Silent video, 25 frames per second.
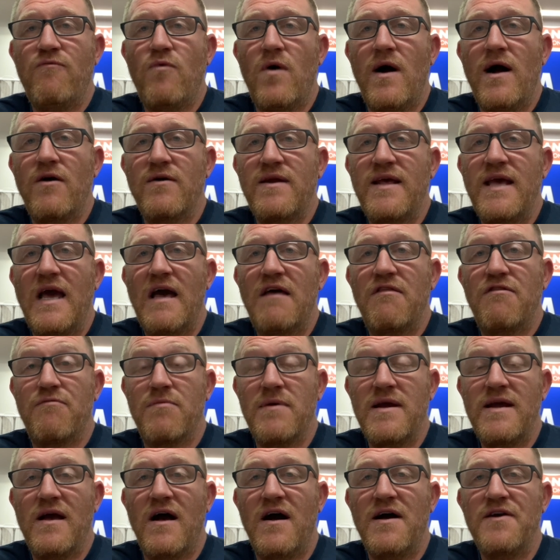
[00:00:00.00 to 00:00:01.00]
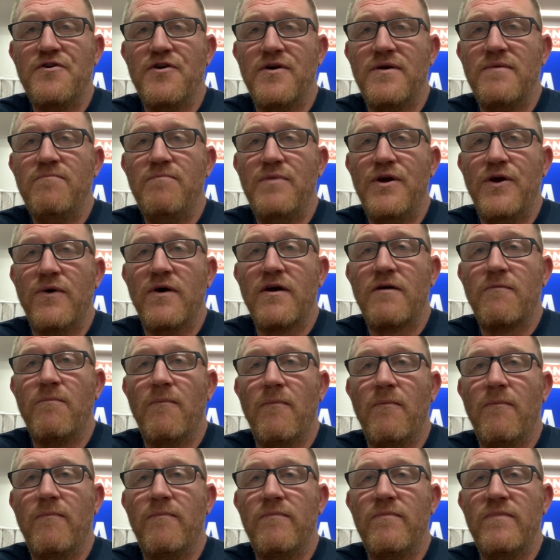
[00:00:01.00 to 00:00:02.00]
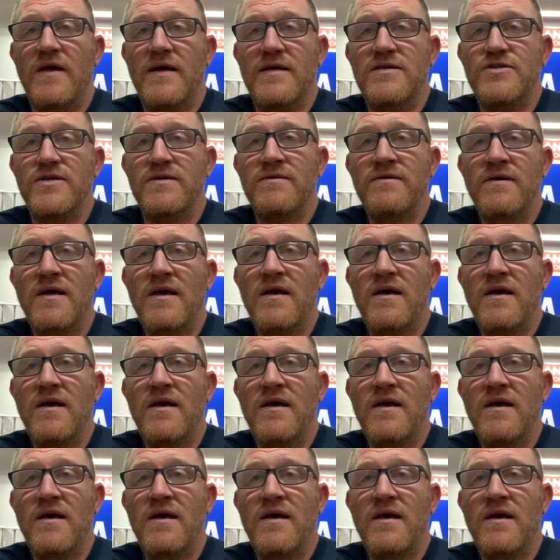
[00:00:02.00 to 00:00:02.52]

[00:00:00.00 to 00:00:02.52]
Wildcat 300 Buick engine